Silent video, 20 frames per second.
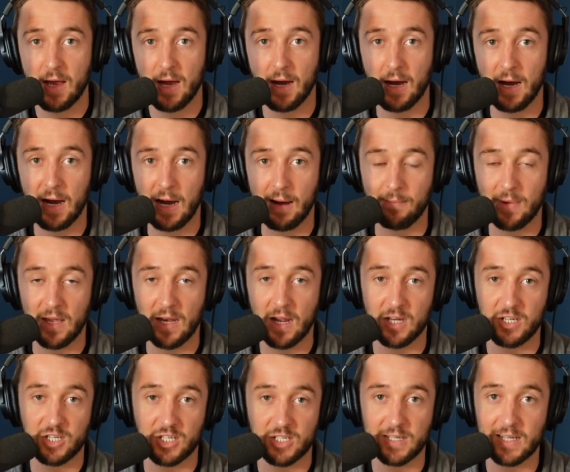and I
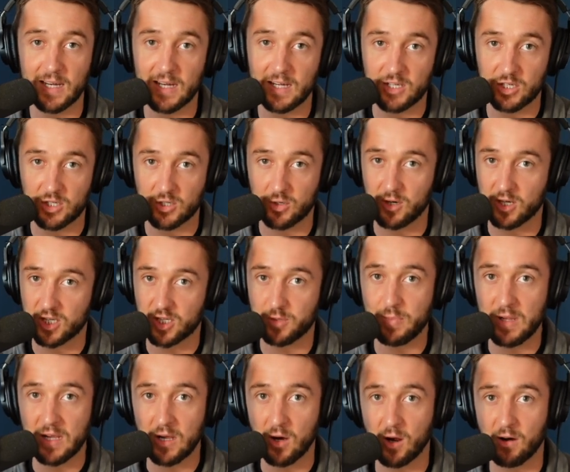just needed to sort of
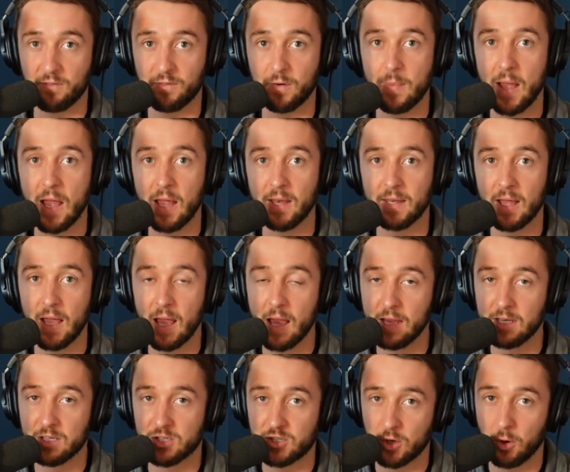speak on it from end to
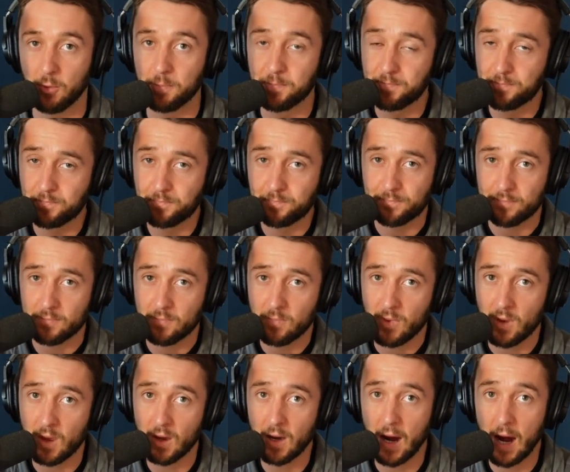end. So
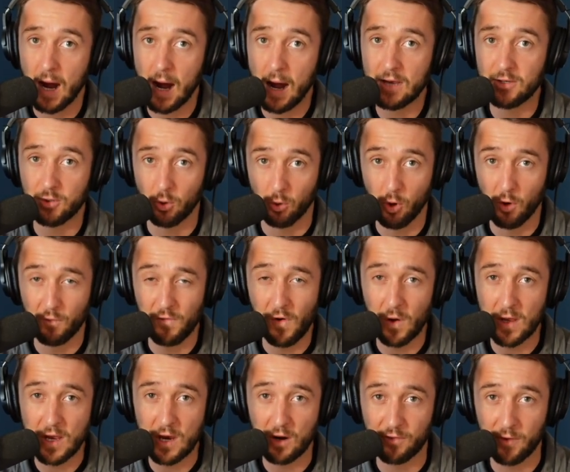I don't know if I'll
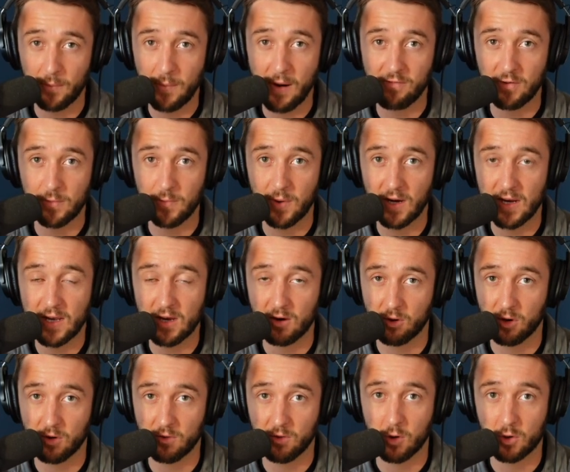hear from everybody,
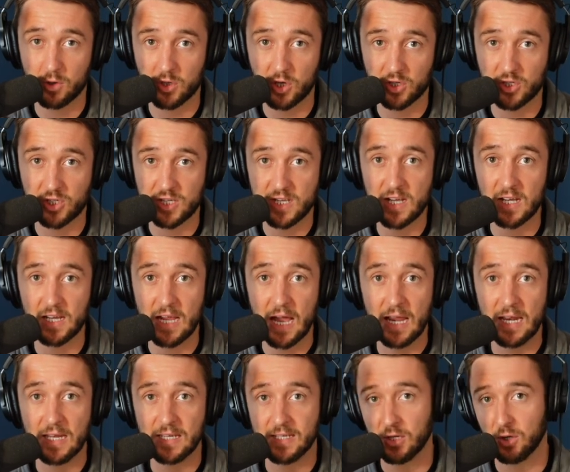or I'll see you
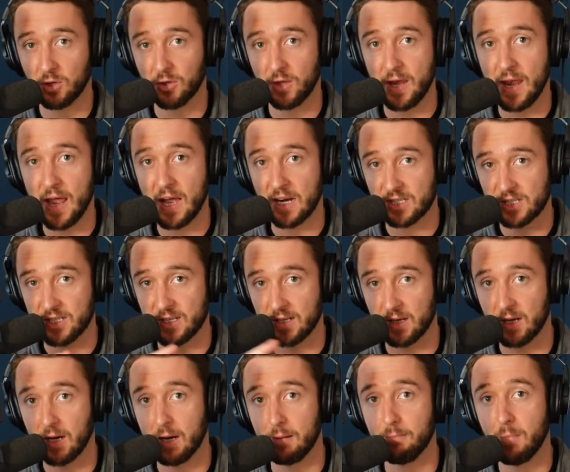again until the next
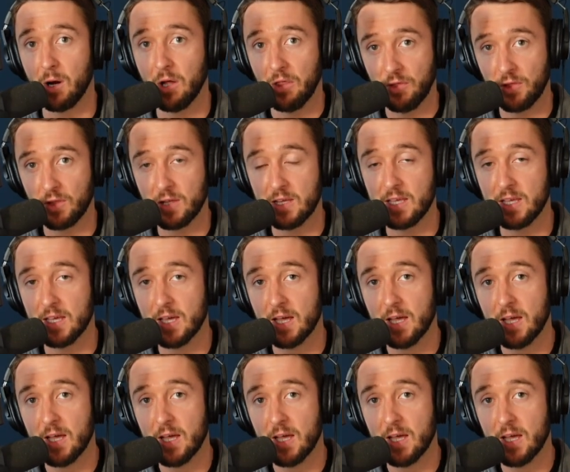monthly